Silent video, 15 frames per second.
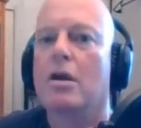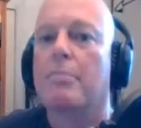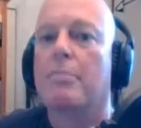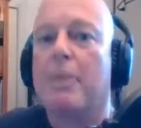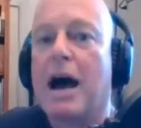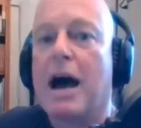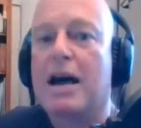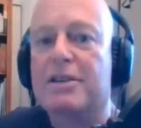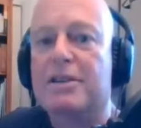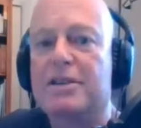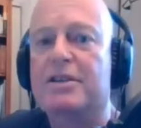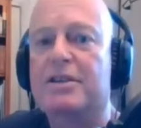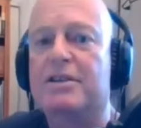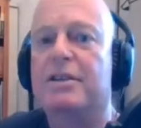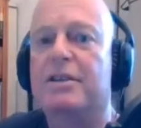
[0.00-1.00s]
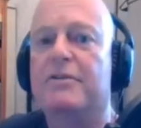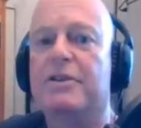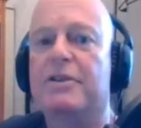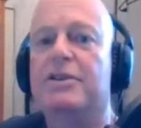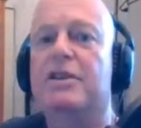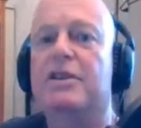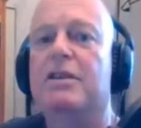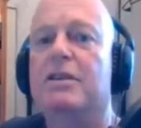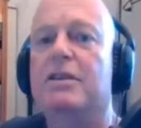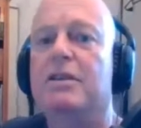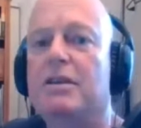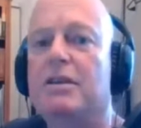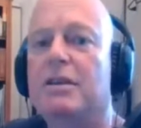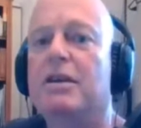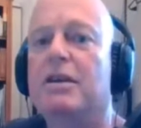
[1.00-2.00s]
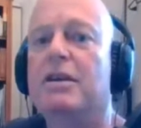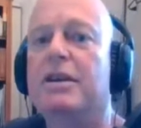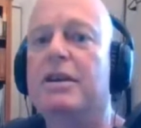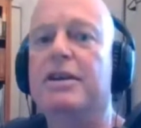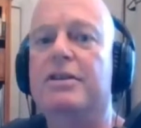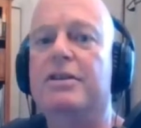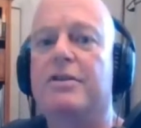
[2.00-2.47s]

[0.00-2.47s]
Positivity is